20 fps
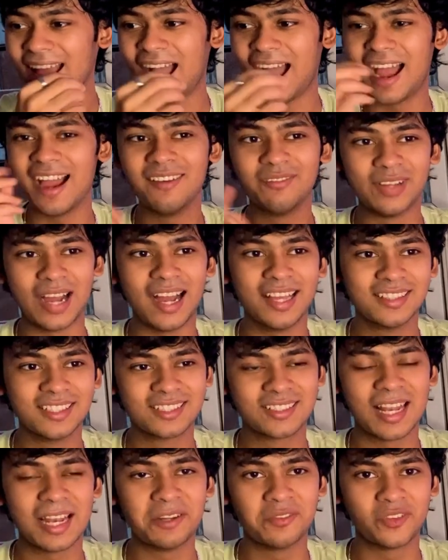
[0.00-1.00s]
I have had
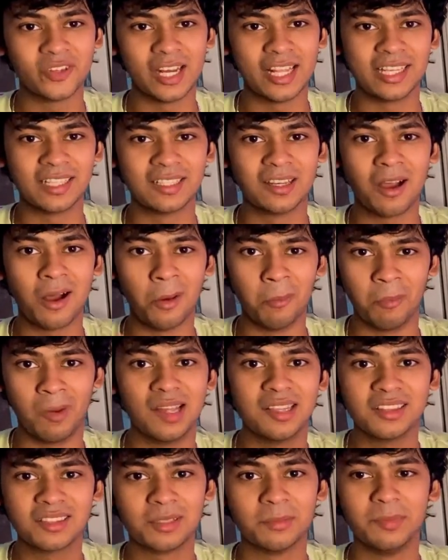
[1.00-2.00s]
this light for like a
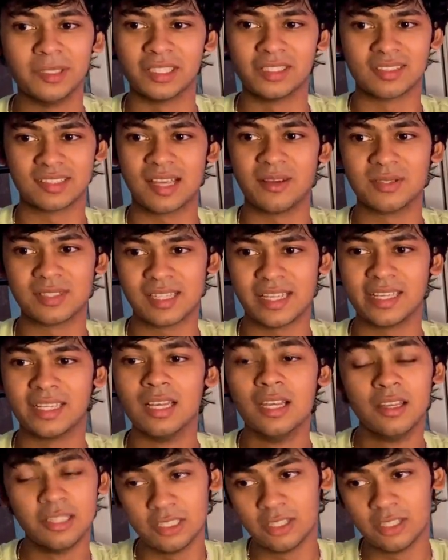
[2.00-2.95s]
month because I was like,